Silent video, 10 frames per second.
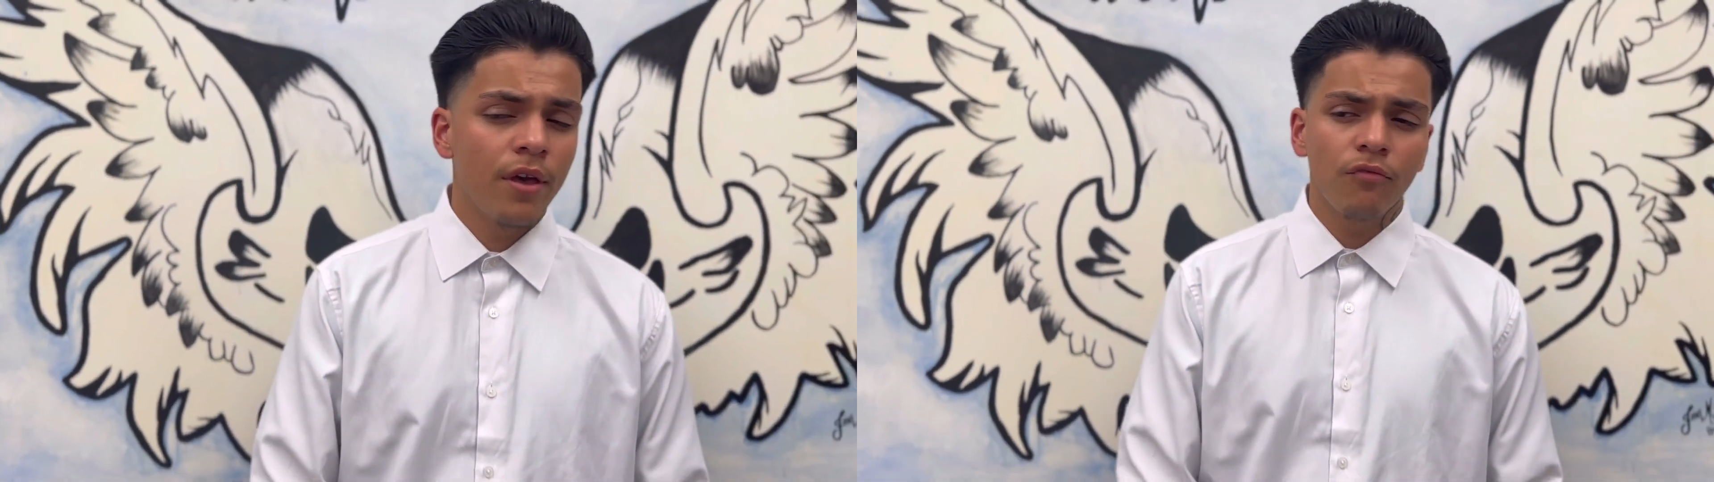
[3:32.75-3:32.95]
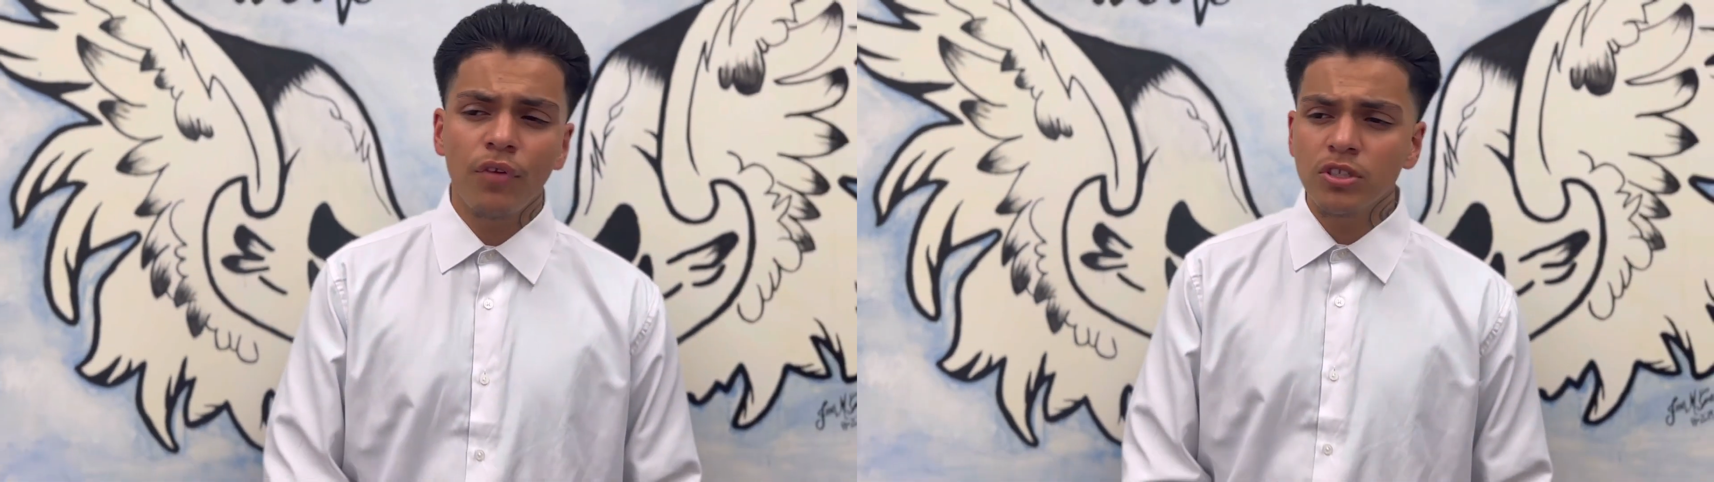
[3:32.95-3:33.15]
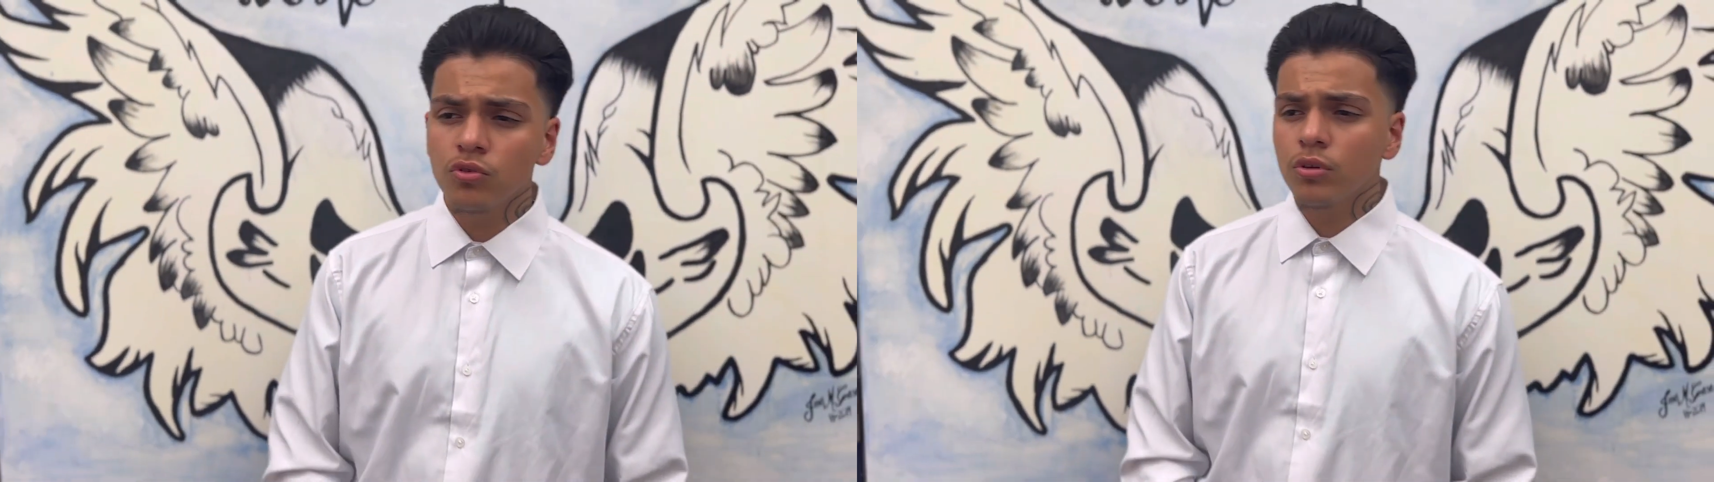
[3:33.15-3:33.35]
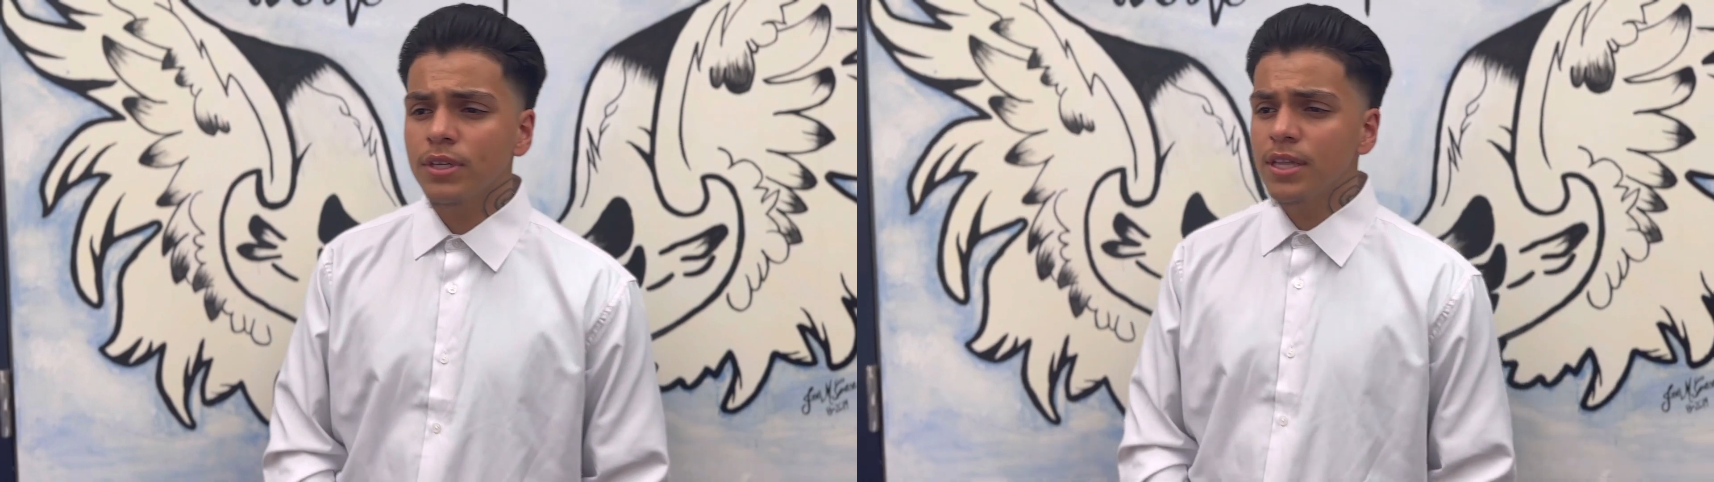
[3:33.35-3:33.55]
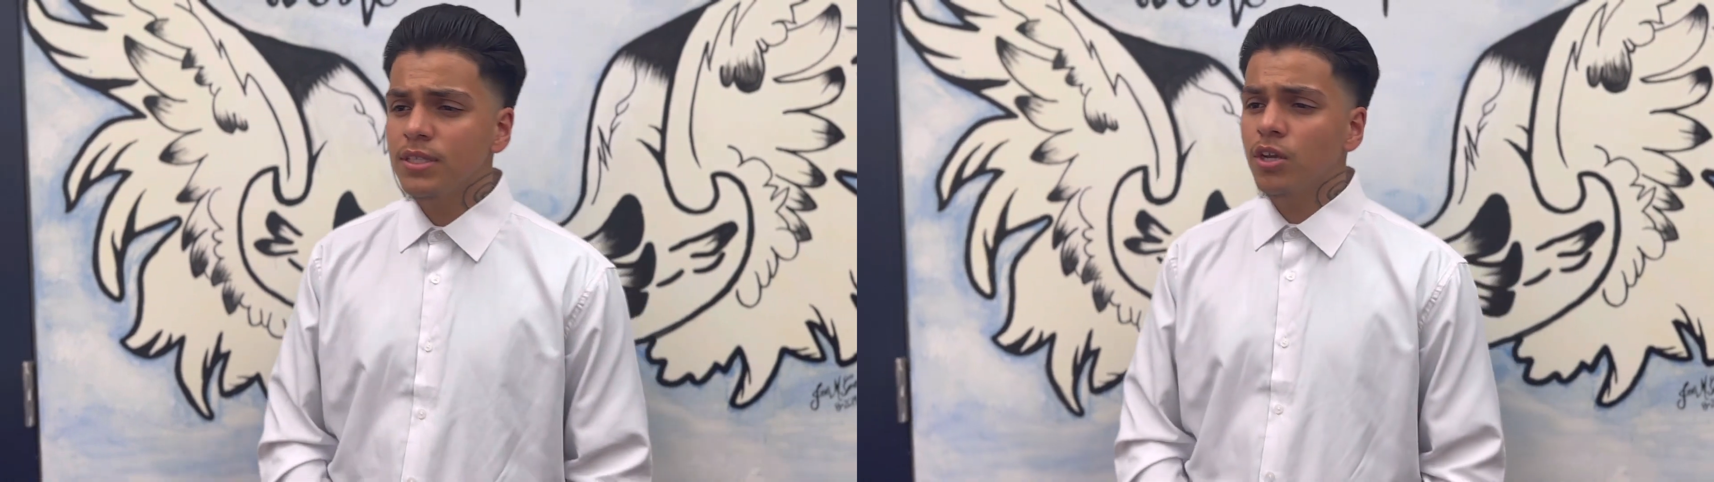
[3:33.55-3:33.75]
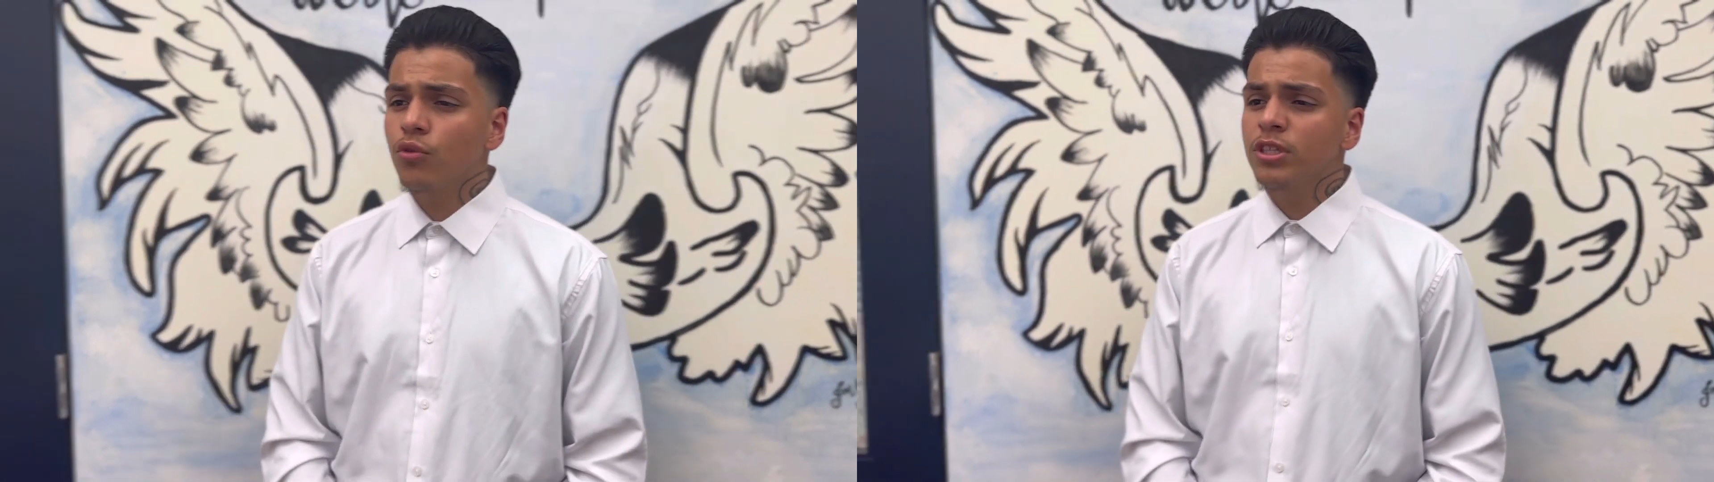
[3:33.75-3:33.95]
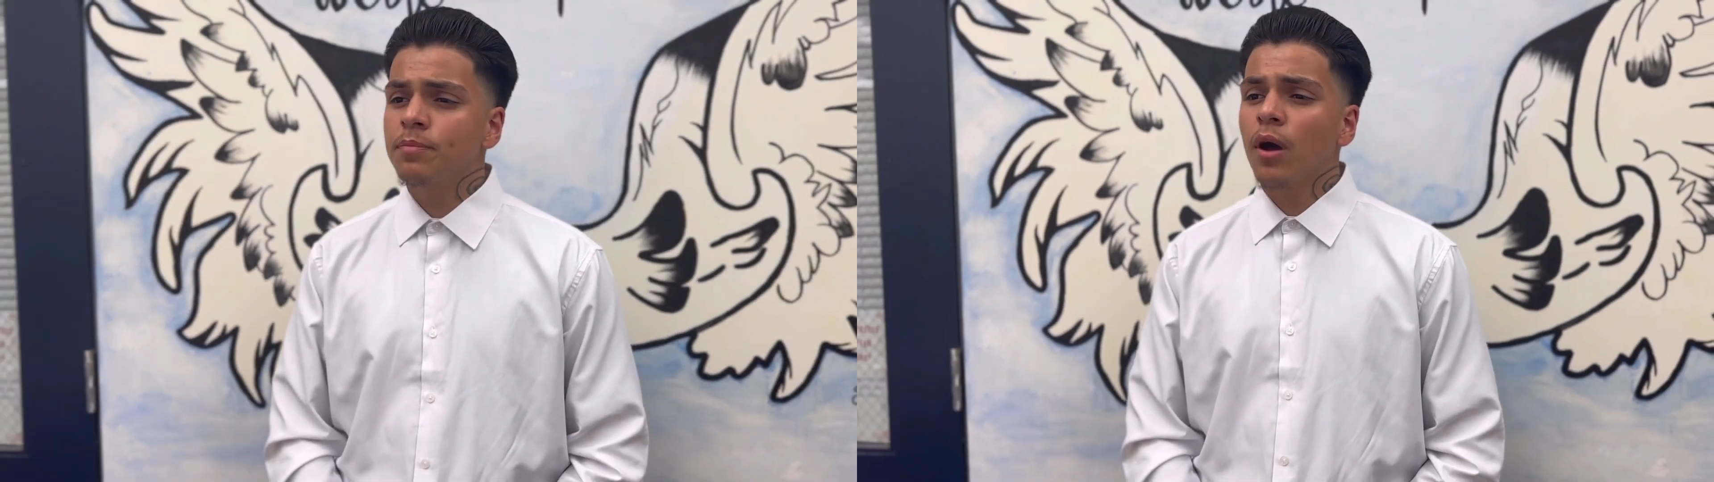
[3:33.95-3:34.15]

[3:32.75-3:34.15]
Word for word: fentanyl deaths increased by